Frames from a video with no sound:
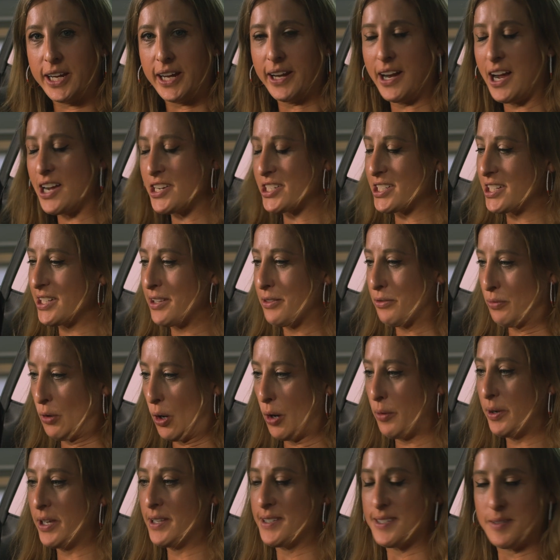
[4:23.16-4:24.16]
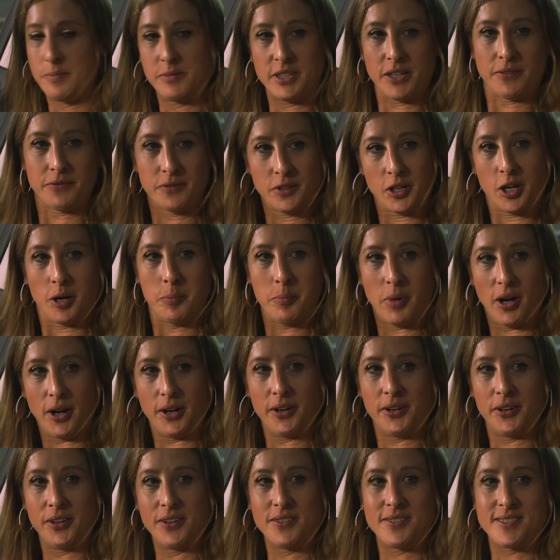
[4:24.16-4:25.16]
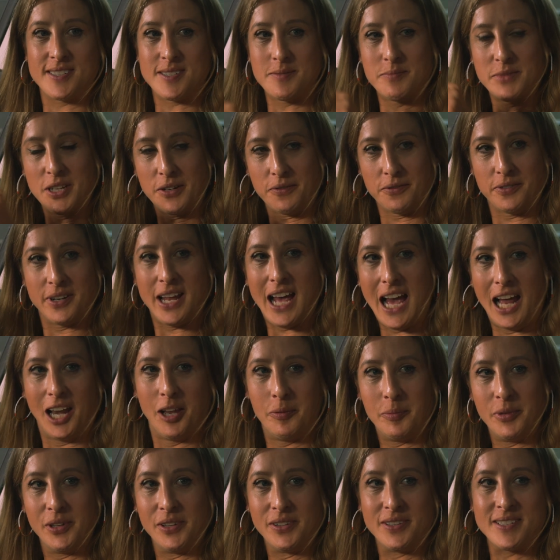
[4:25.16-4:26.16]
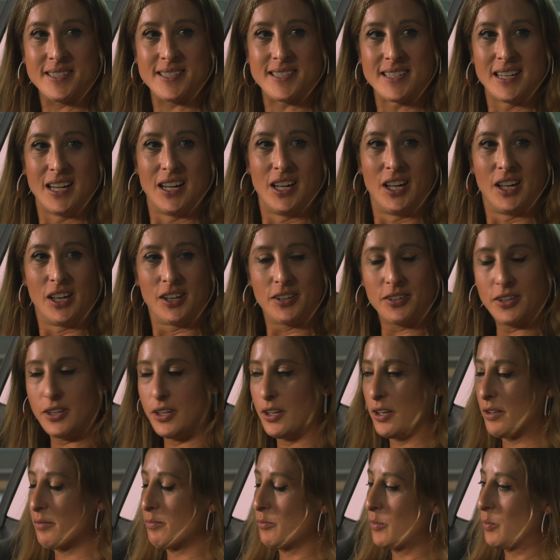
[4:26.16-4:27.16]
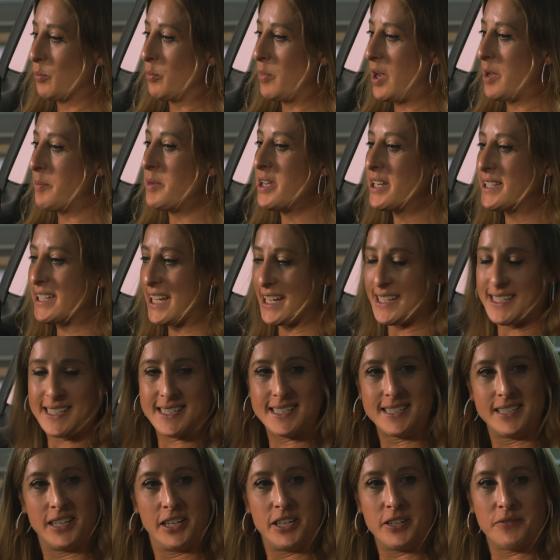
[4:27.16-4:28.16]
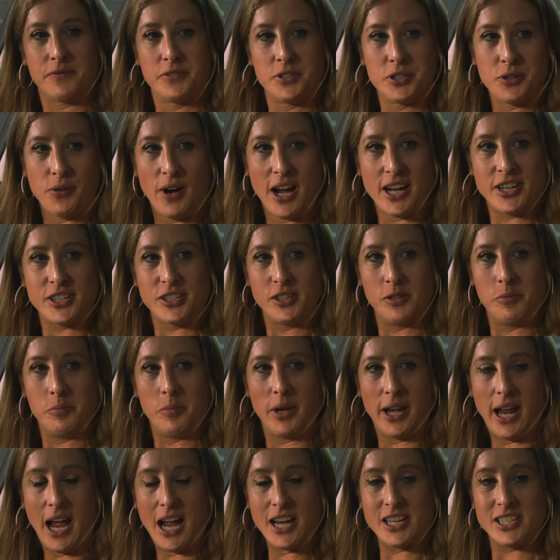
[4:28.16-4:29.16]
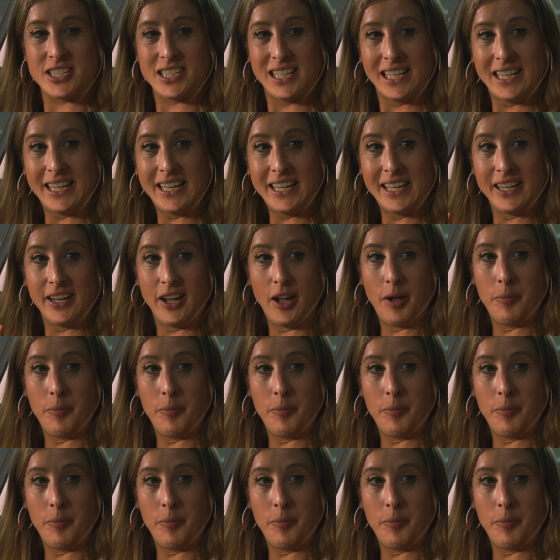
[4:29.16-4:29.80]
can actually throw in some different components, some different elements. Maybe it takes us in a different direction, but actually